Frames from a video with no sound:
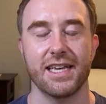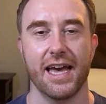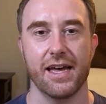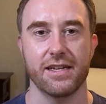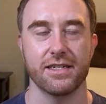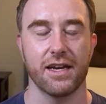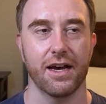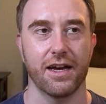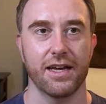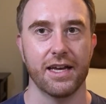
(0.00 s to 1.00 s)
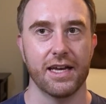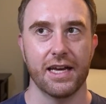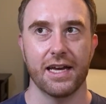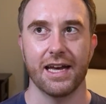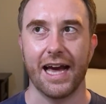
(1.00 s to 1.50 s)
And
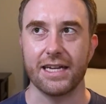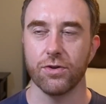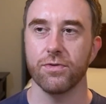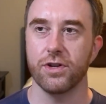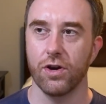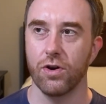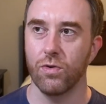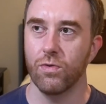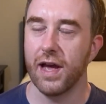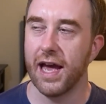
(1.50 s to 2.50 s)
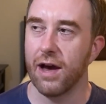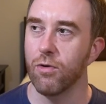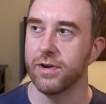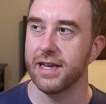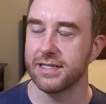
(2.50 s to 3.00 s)
I don't know how it
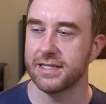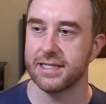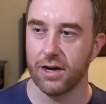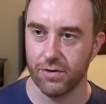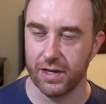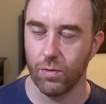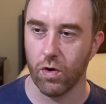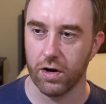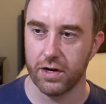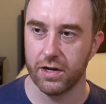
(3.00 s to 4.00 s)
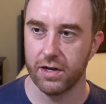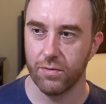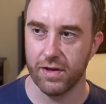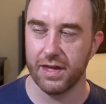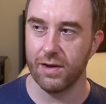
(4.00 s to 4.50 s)
would necessarily work
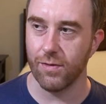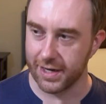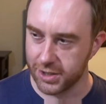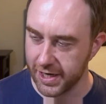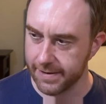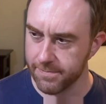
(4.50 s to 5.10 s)
with EYG.